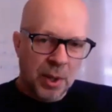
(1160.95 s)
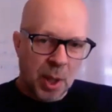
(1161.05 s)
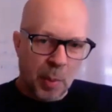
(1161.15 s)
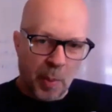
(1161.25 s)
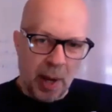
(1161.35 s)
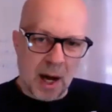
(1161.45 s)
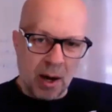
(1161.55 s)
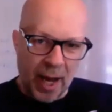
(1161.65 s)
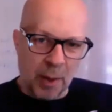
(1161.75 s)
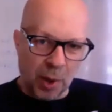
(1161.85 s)
to
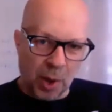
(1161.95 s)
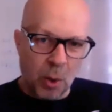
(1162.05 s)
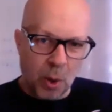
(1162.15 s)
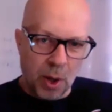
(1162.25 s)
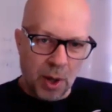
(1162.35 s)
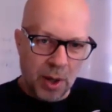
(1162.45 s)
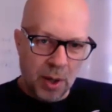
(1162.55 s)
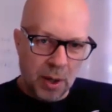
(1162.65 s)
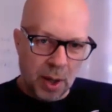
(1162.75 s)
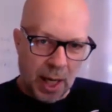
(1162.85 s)
prepare and record
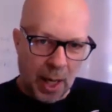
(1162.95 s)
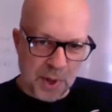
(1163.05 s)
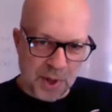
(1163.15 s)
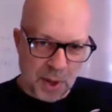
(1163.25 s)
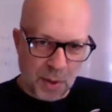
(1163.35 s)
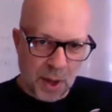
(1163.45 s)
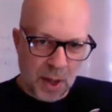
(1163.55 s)
an episode